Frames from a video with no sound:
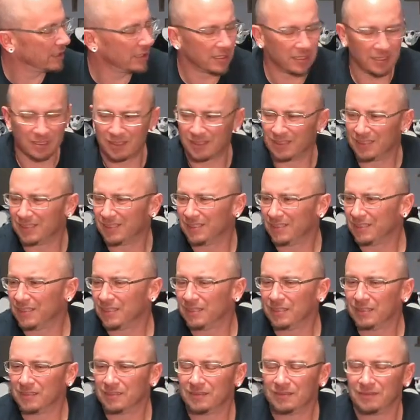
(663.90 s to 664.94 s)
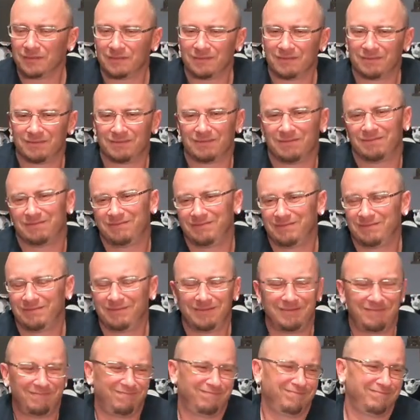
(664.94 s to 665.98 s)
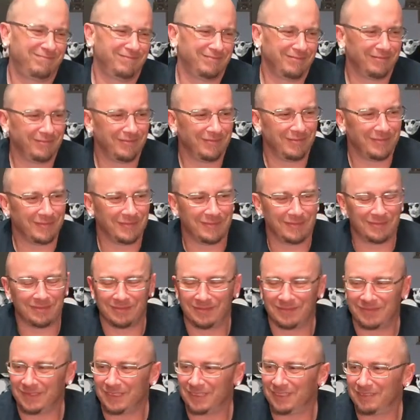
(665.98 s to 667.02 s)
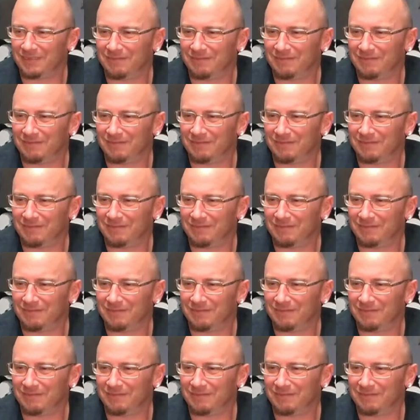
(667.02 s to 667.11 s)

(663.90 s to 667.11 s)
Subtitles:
The person shown says nothing.